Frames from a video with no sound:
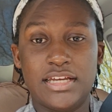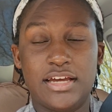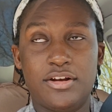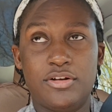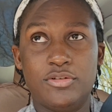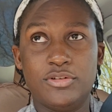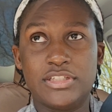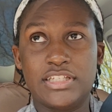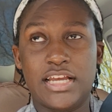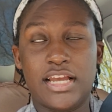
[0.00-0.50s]
I don't
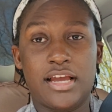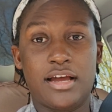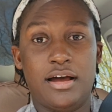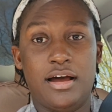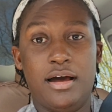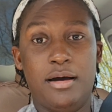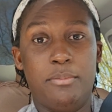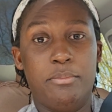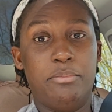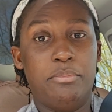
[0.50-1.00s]
know, it was like
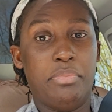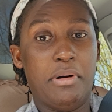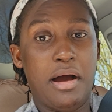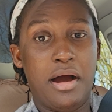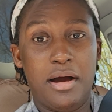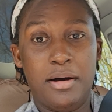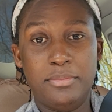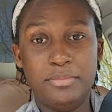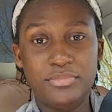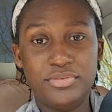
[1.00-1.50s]
a
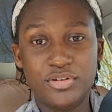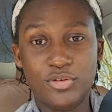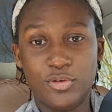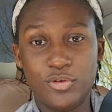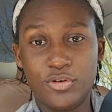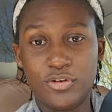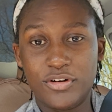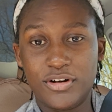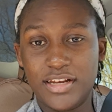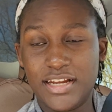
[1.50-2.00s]
bomb
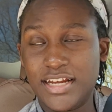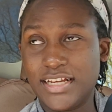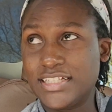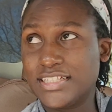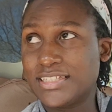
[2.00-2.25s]
or like